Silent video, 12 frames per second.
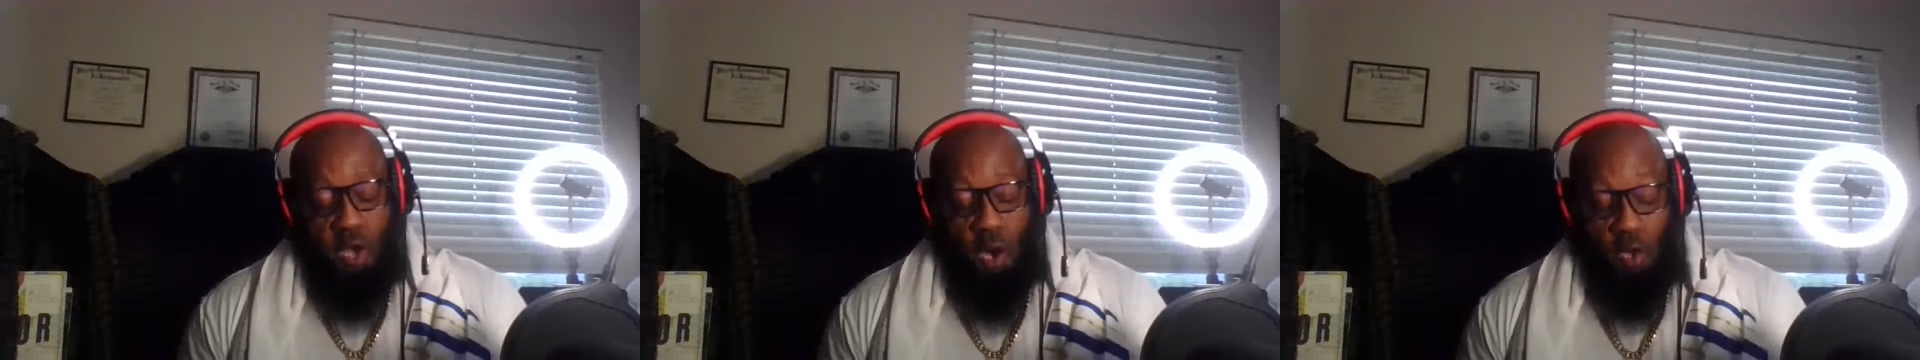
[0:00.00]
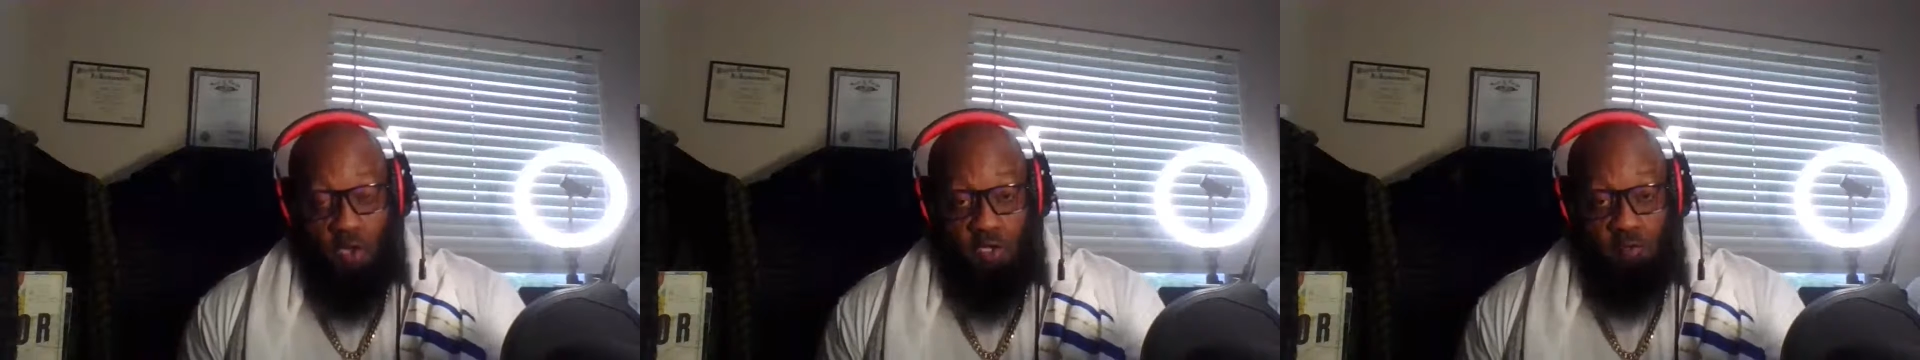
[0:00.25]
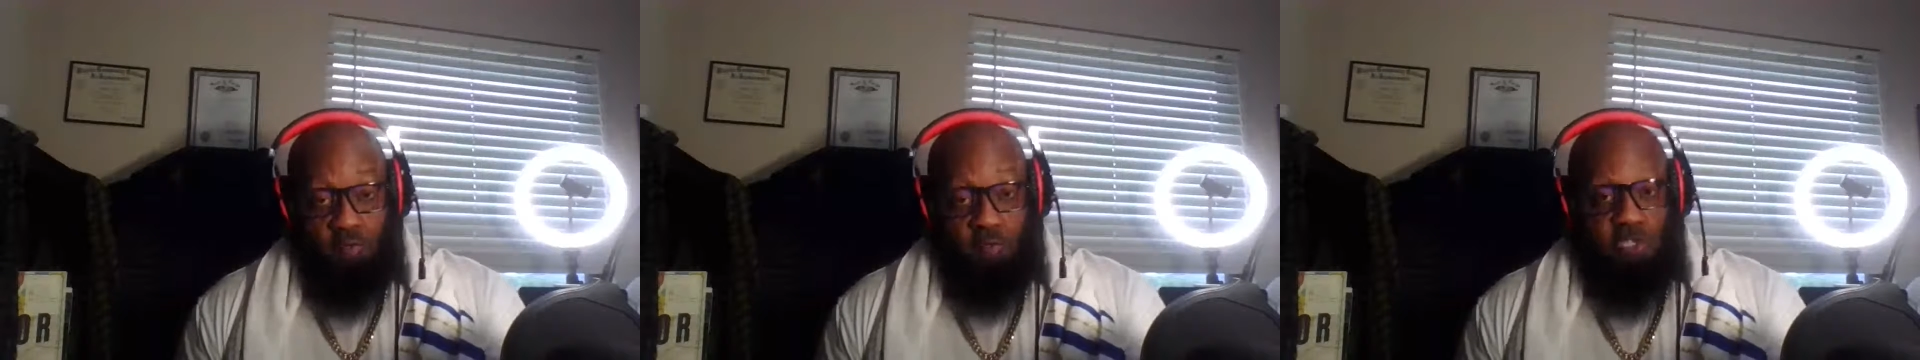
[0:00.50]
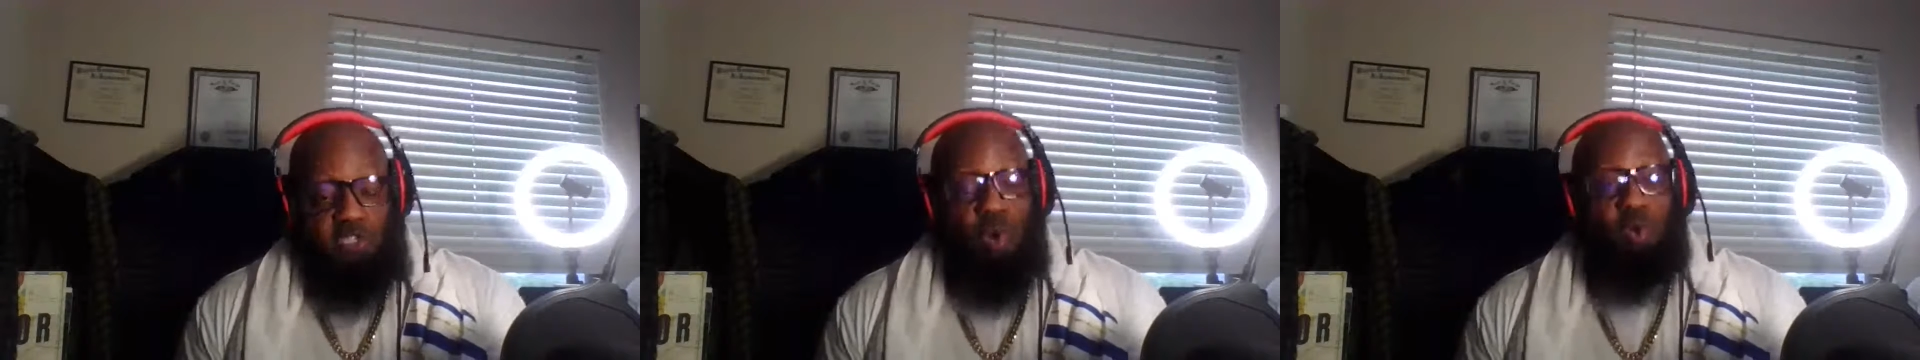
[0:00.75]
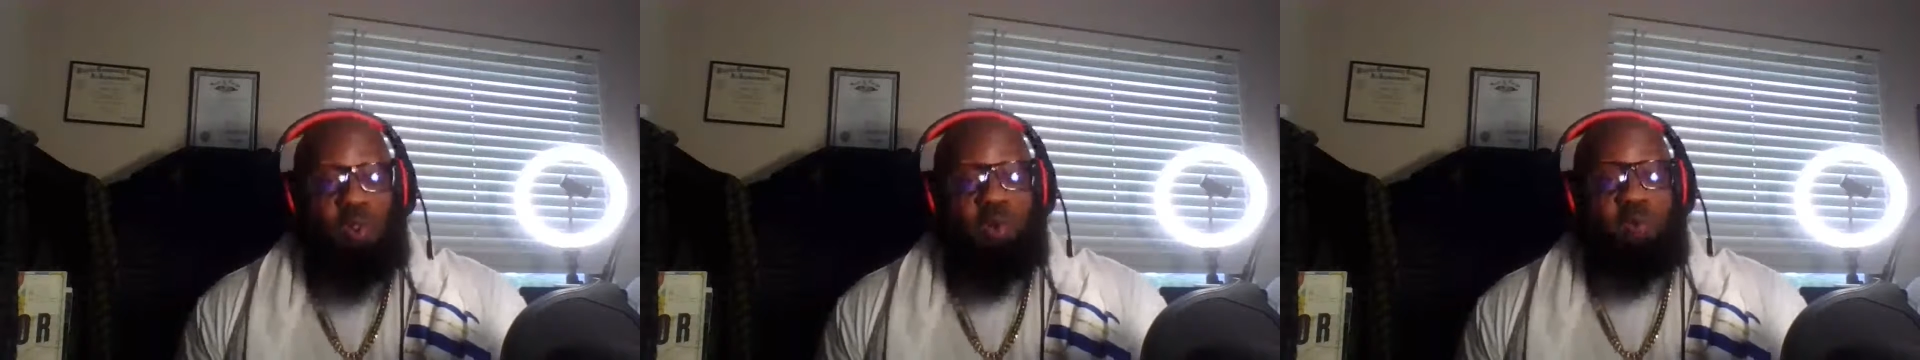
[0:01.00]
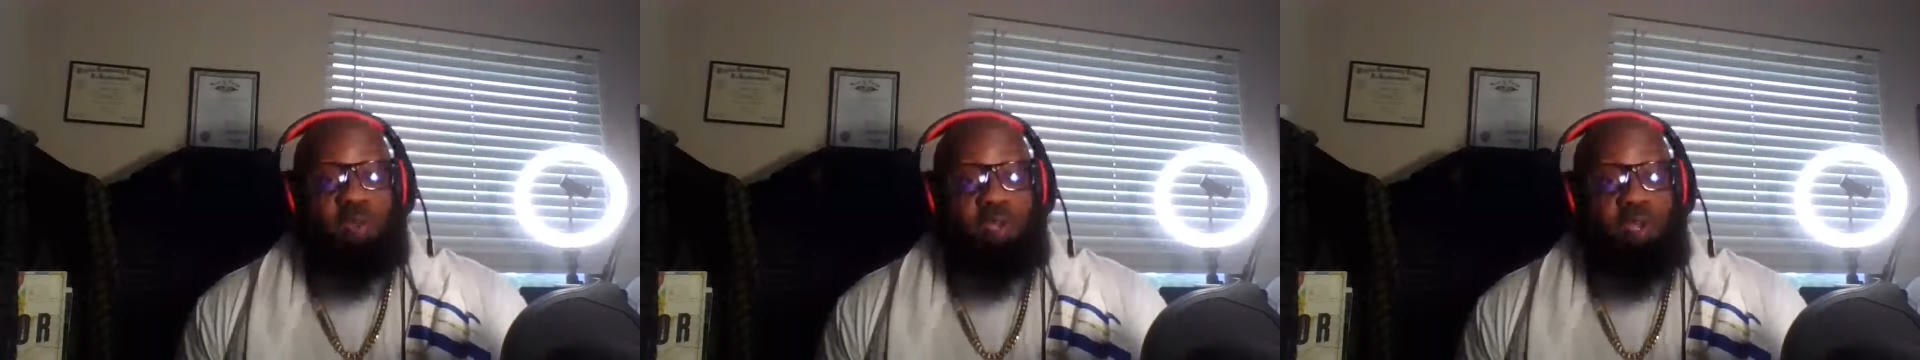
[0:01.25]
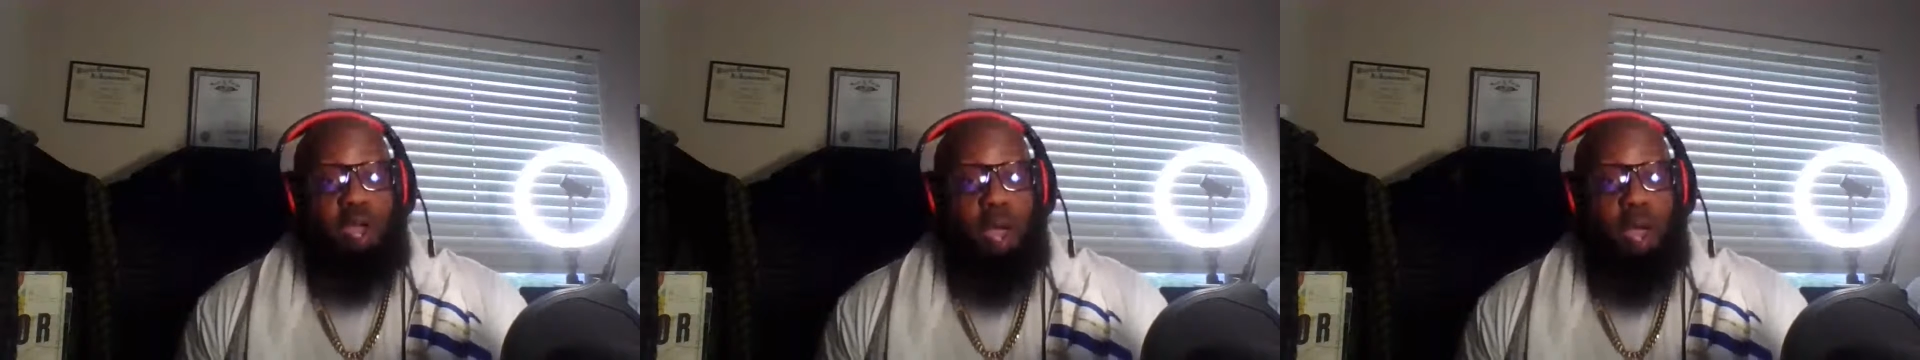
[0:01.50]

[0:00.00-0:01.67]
calling them slow learning.